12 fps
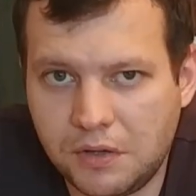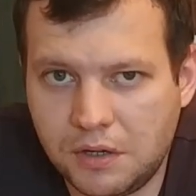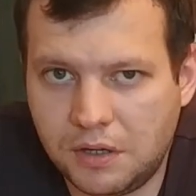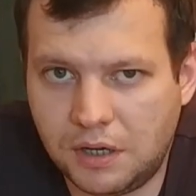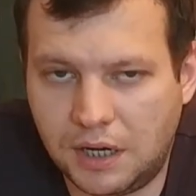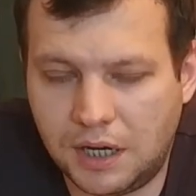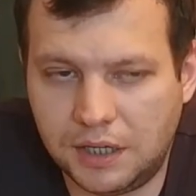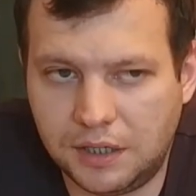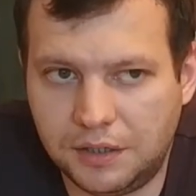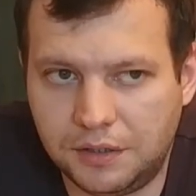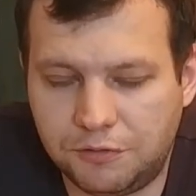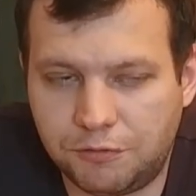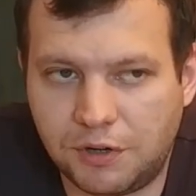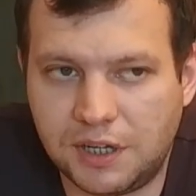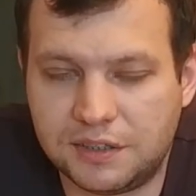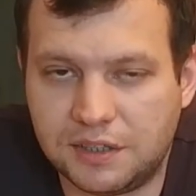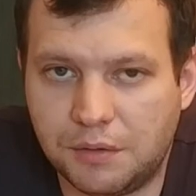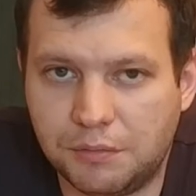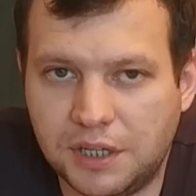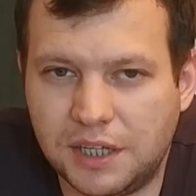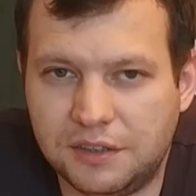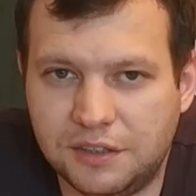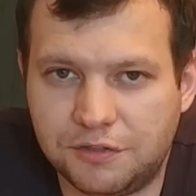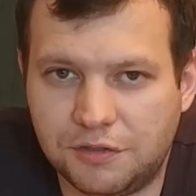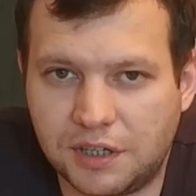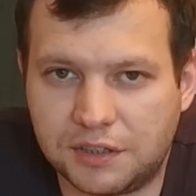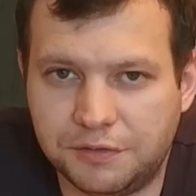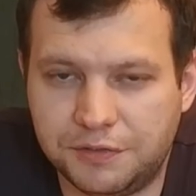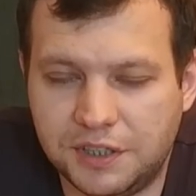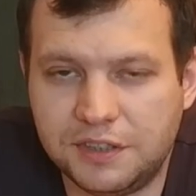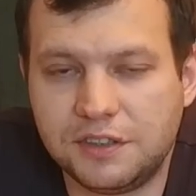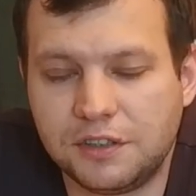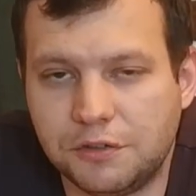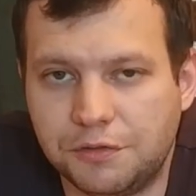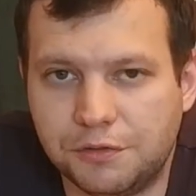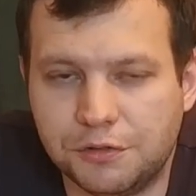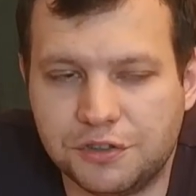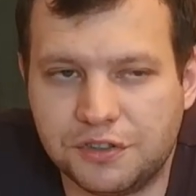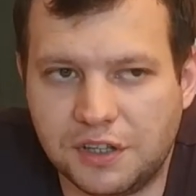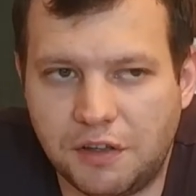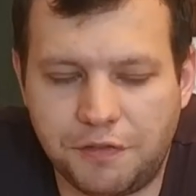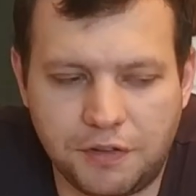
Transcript: I tried some light destructive testing. Of course, nothing